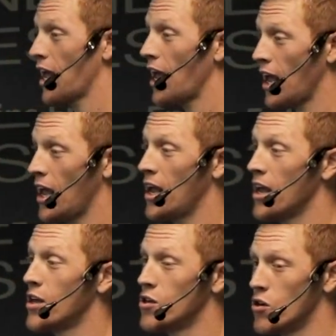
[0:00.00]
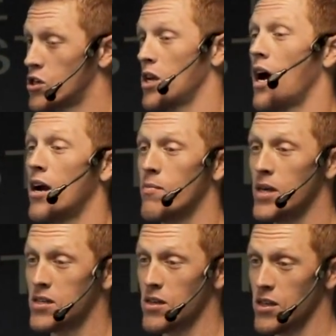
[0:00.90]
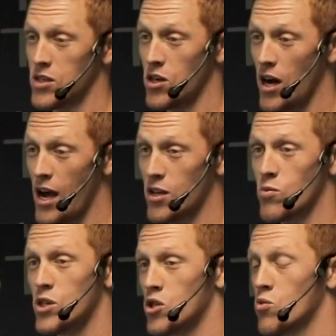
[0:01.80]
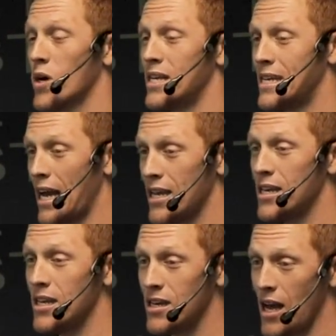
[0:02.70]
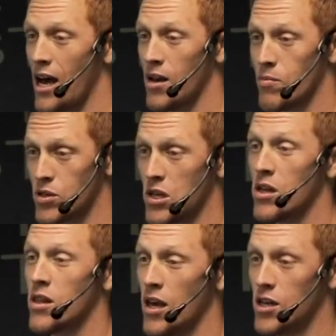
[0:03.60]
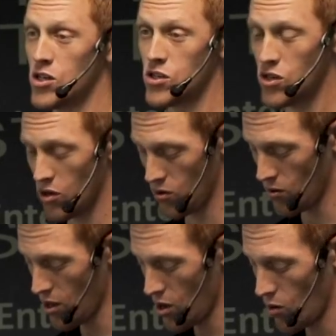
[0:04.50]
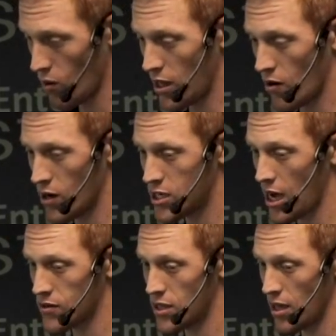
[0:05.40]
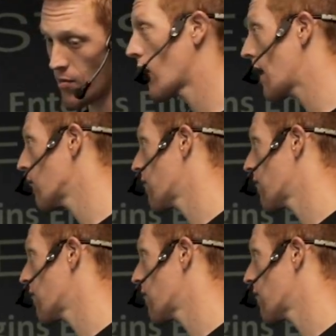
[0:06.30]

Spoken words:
hey, you should hire me to list your house, which is what 99% of the agents do when they reach out to them. So how do we